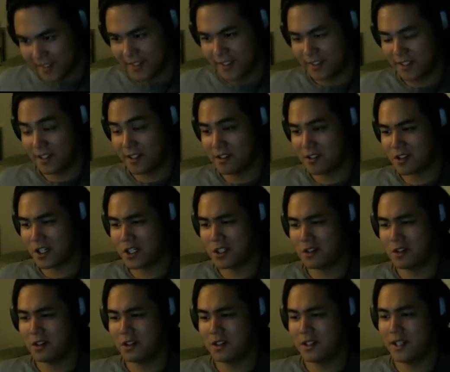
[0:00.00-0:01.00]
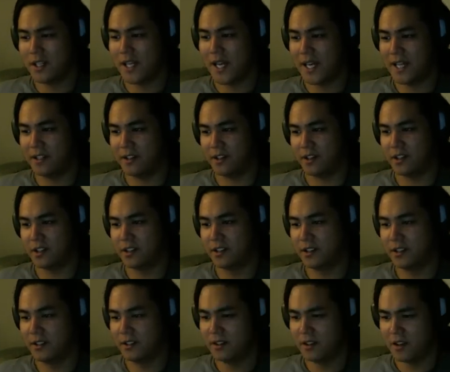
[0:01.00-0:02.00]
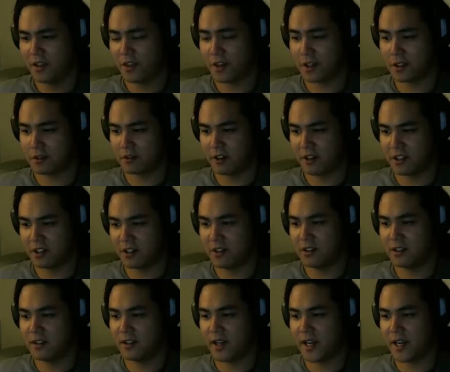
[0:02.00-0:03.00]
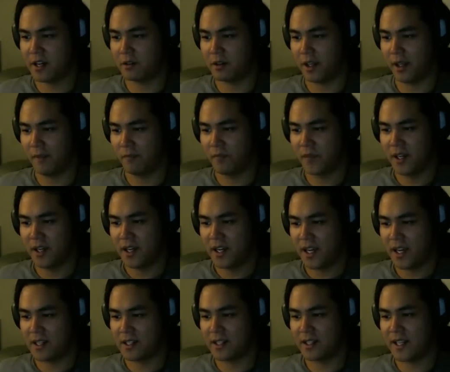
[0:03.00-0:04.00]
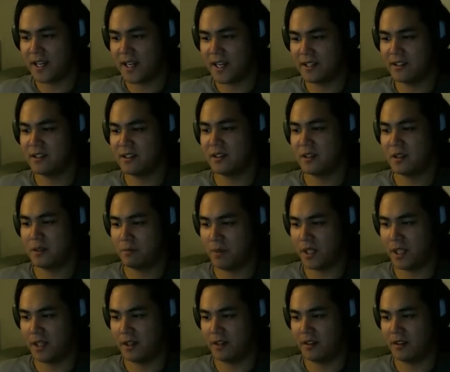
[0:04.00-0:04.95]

Second treasure, the calendar. Third treasure, the diary. And the last, pen.